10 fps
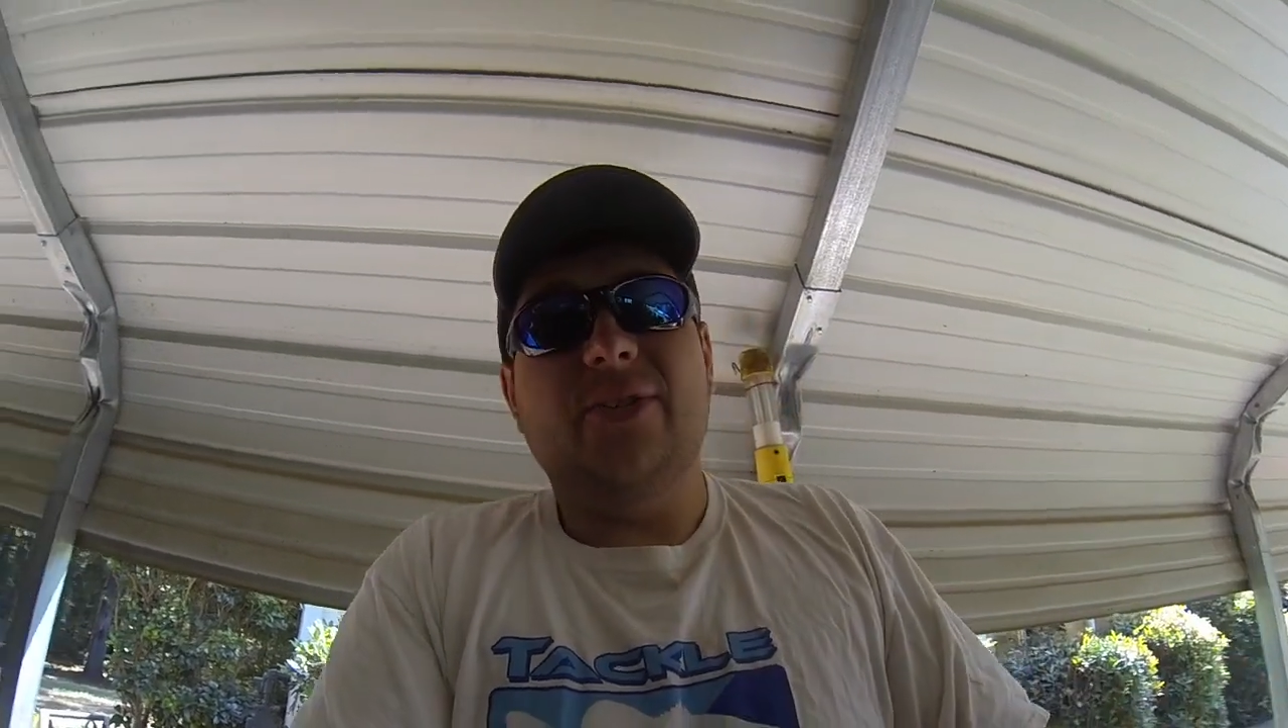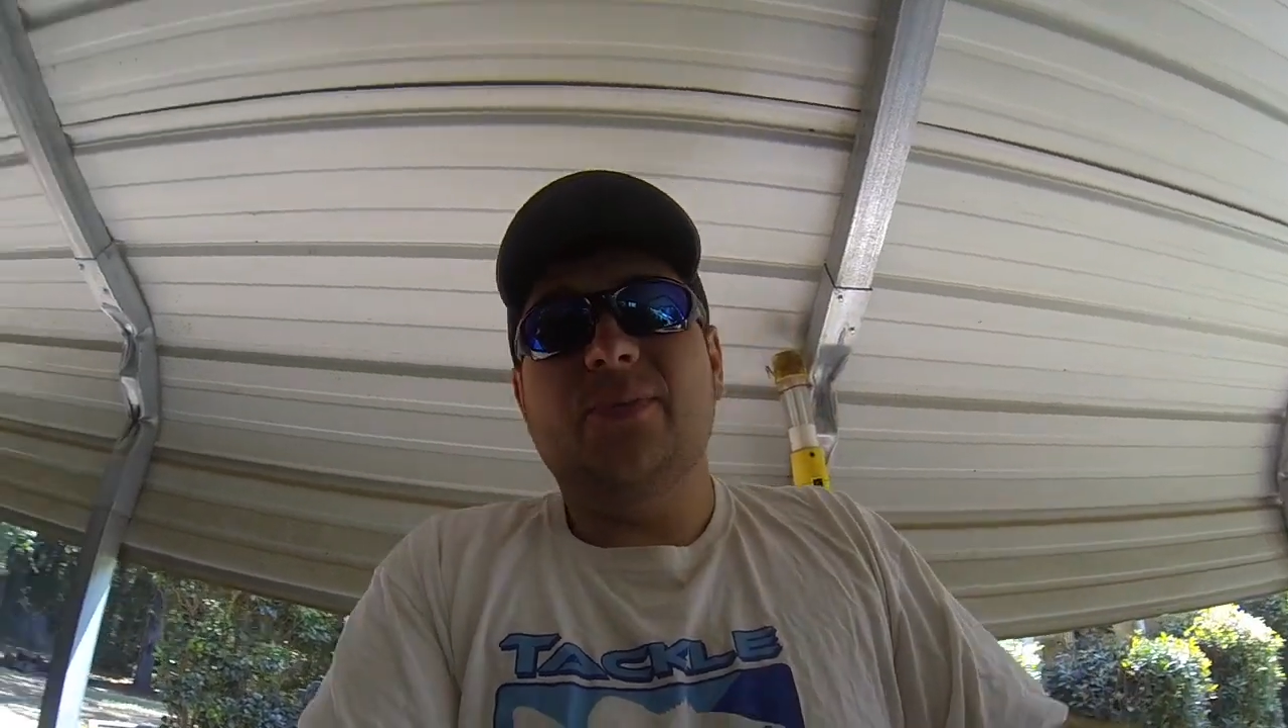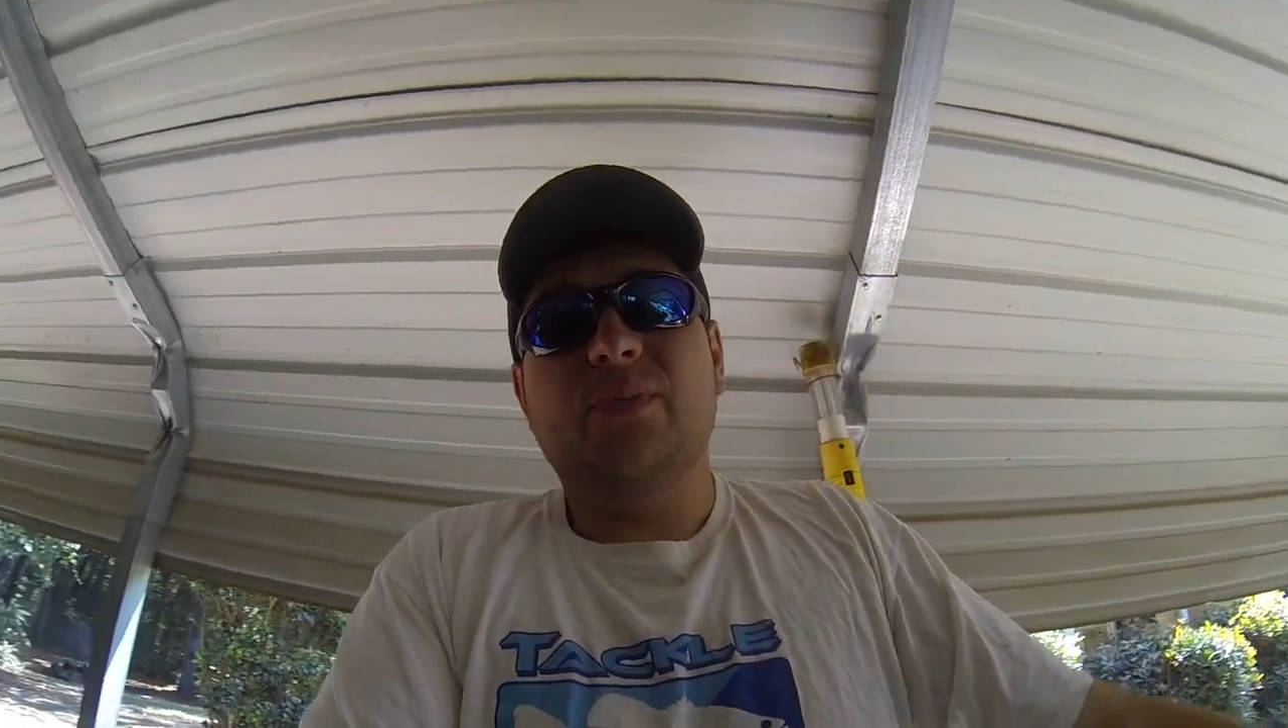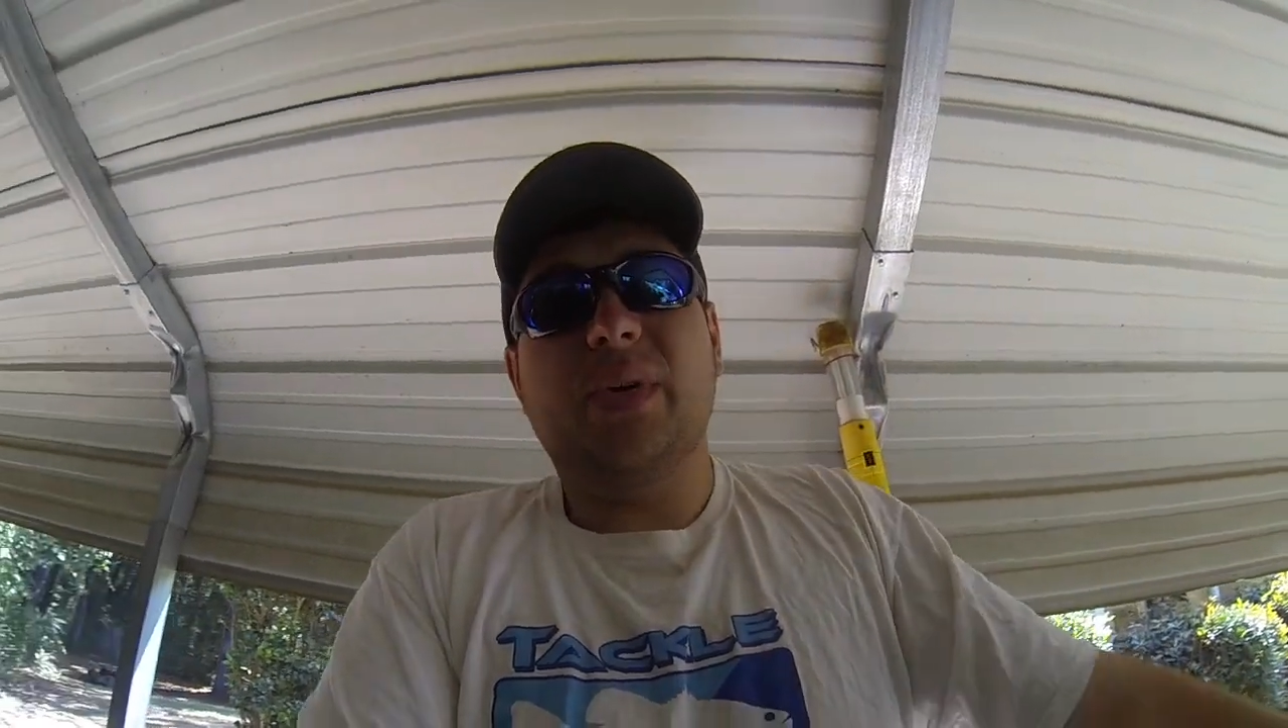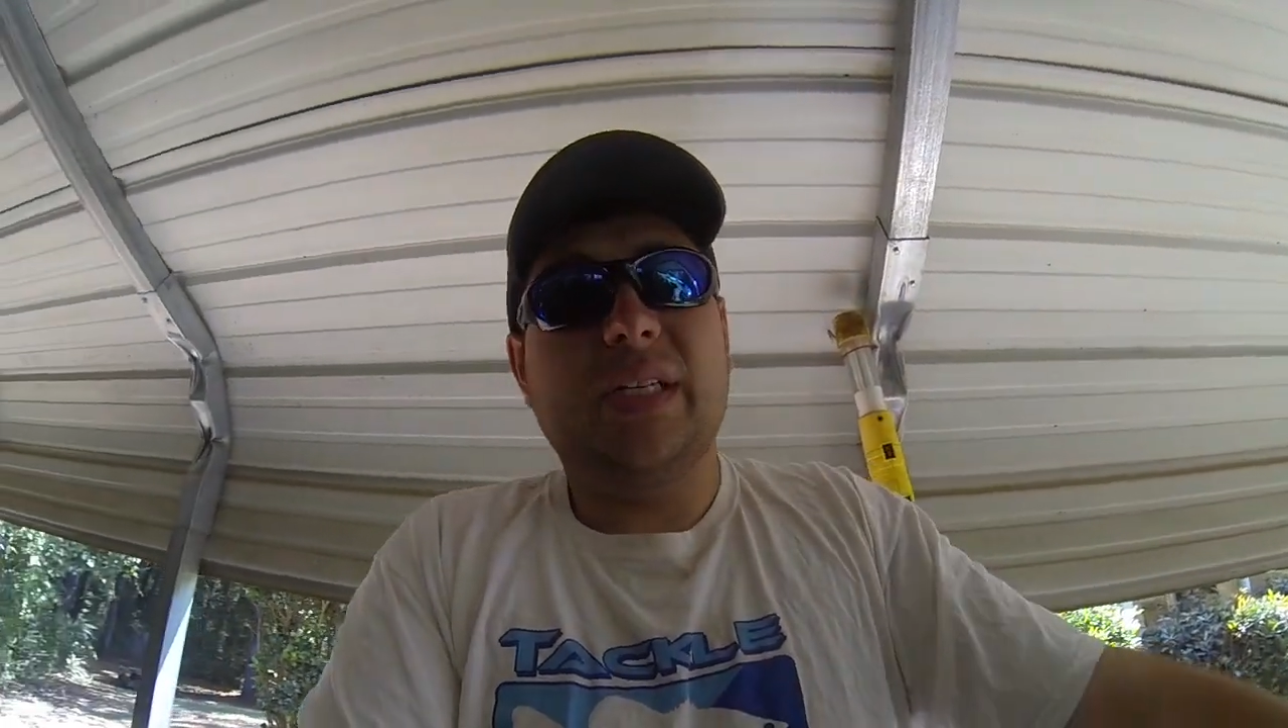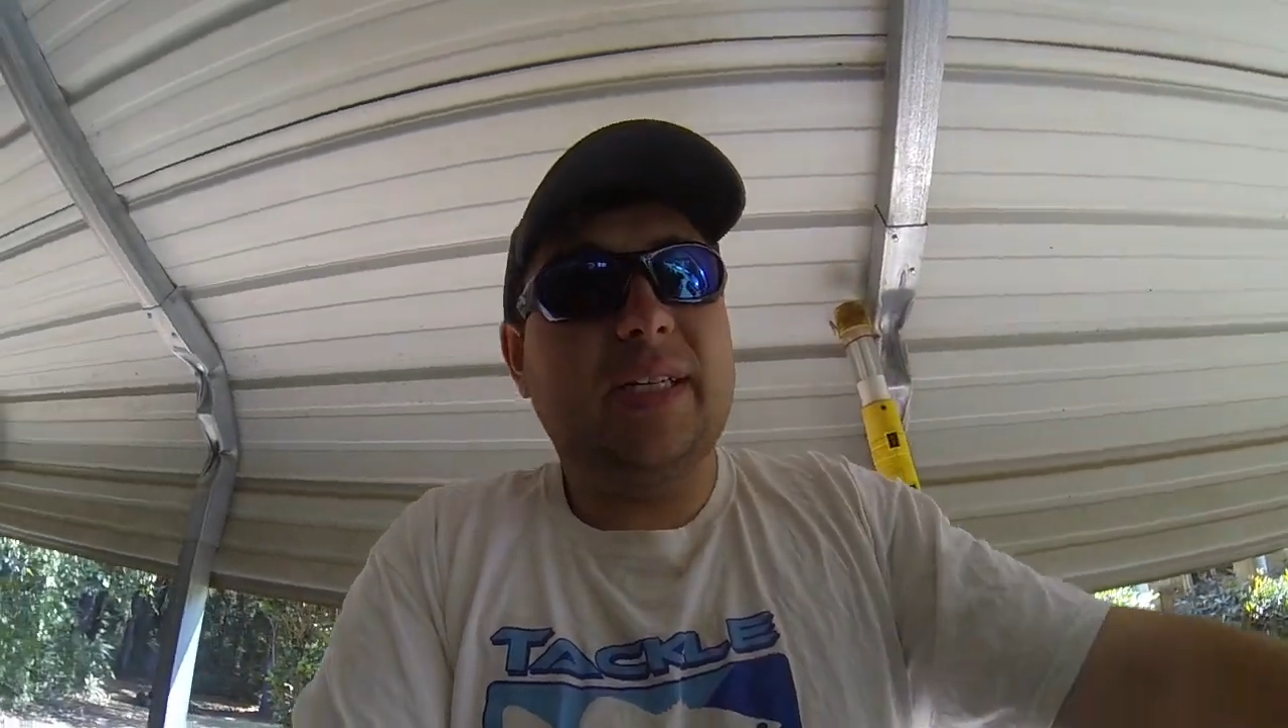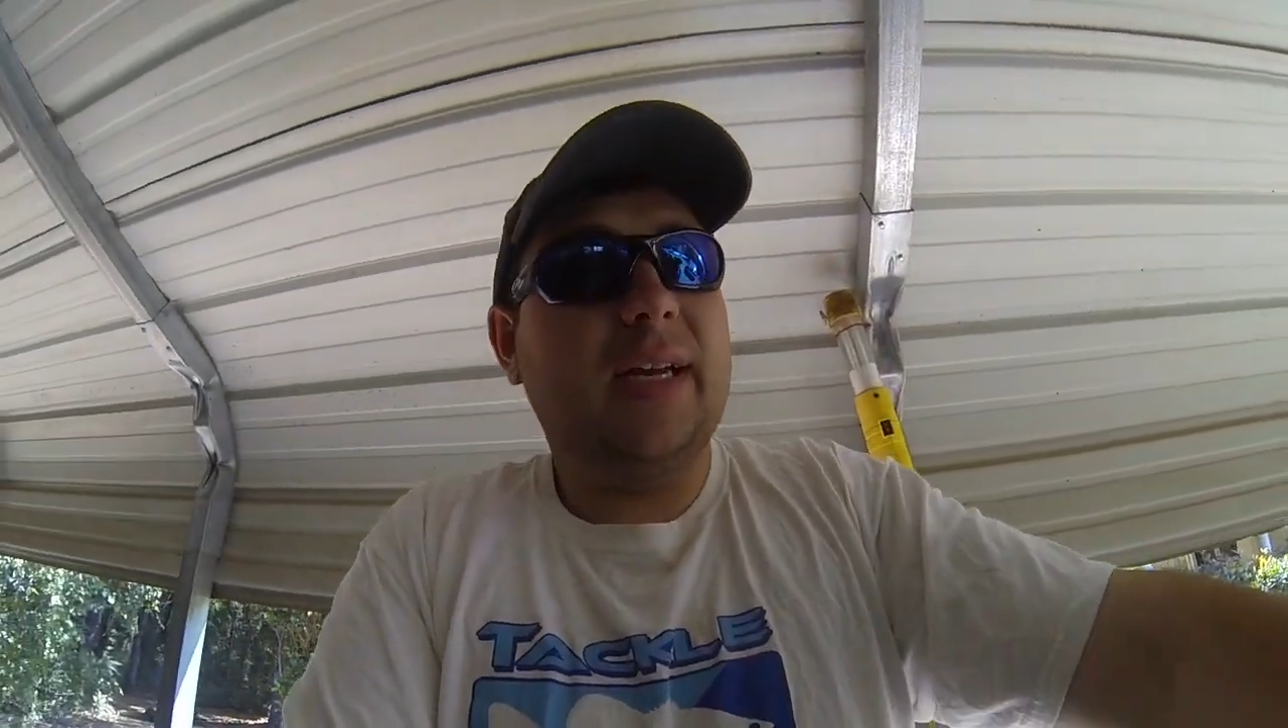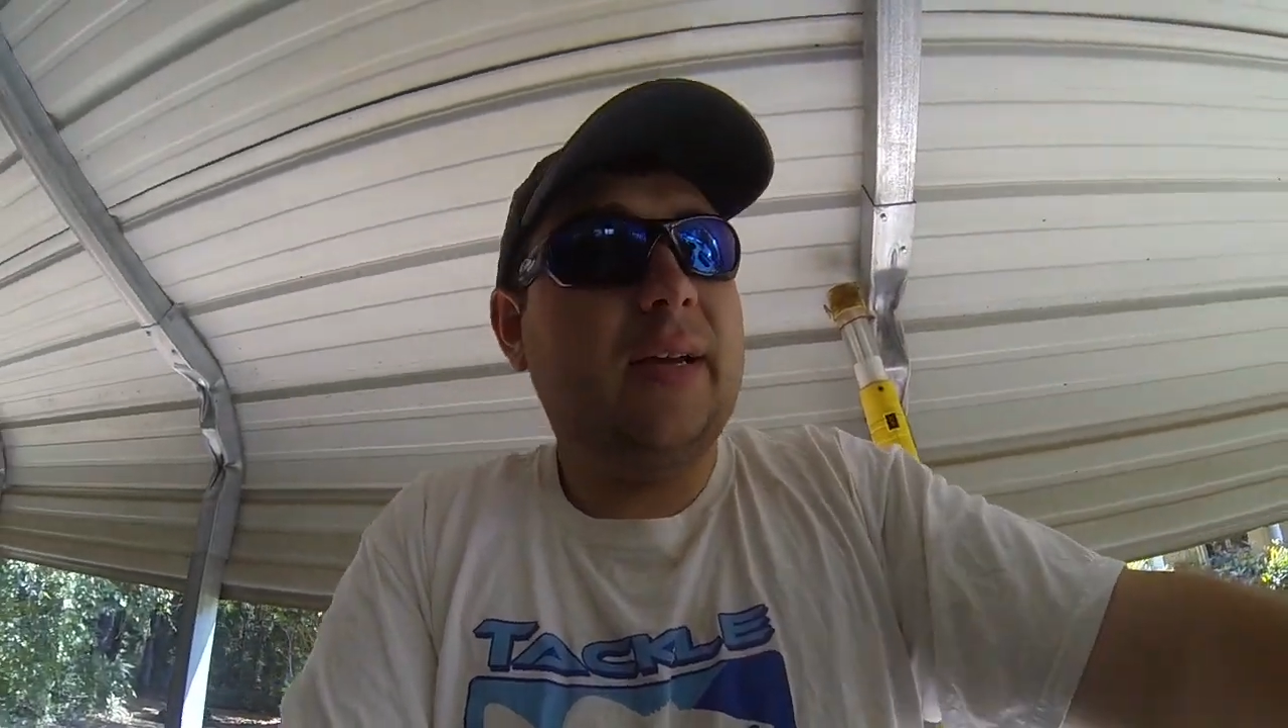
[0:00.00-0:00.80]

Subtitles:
to. But